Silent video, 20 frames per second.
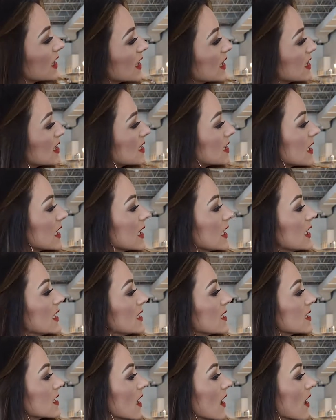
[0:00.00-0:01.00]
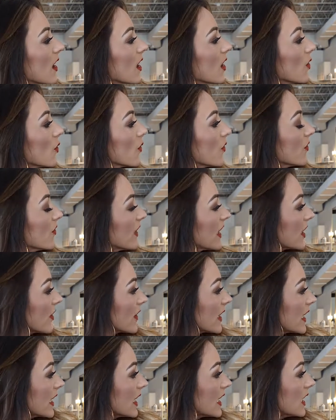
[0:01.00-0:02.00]
this is a
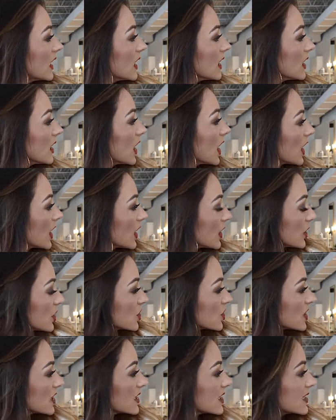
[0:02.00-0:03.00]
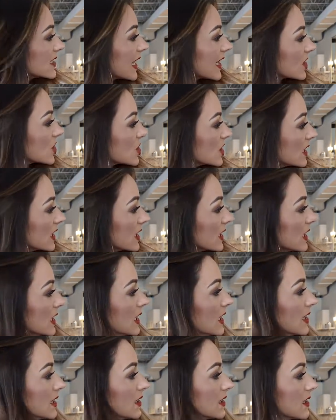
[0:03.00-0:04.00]
very large section,
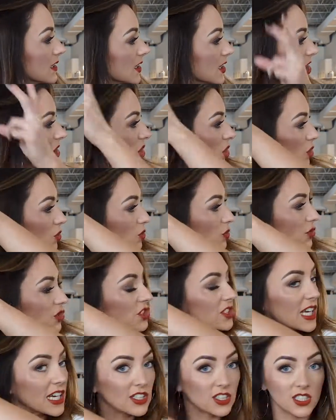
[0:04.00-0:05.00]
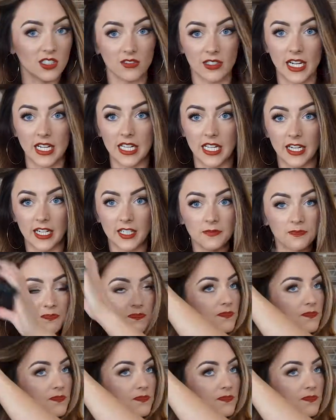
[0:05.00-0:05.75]
huge section right here.